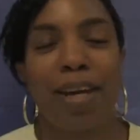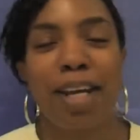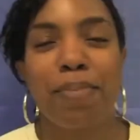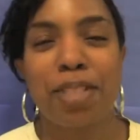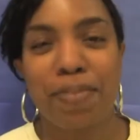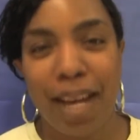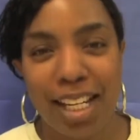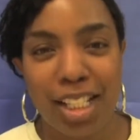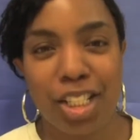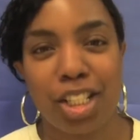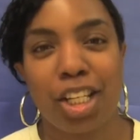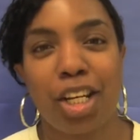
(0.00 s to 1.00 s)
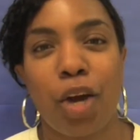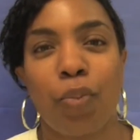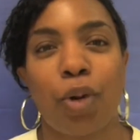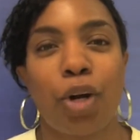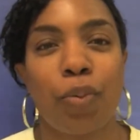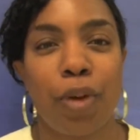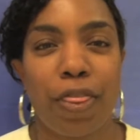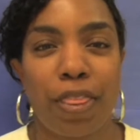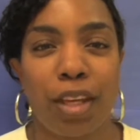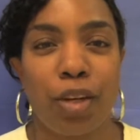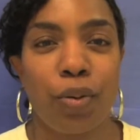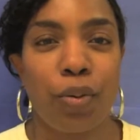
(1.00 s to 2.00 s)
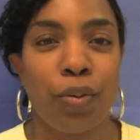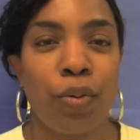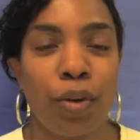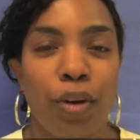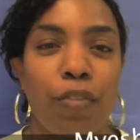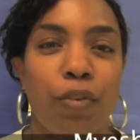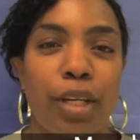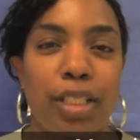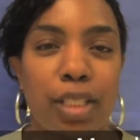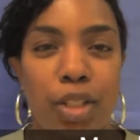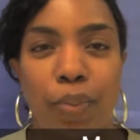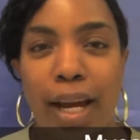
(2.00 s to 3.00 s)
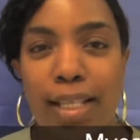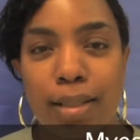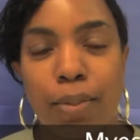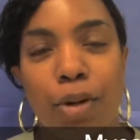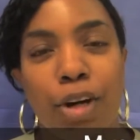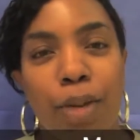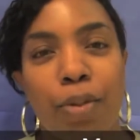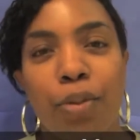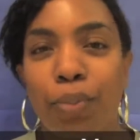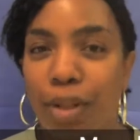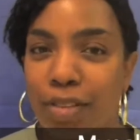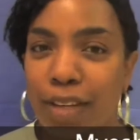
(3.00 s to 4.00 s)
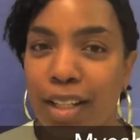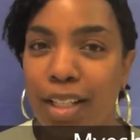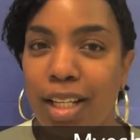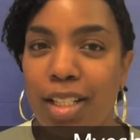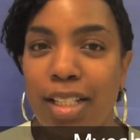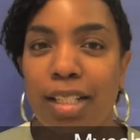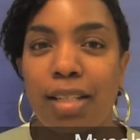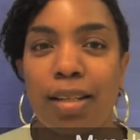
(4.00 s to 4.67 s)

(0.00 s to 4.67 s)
my name is Maisha and I work with the new Voices Are Rising program with the Rose Foundation.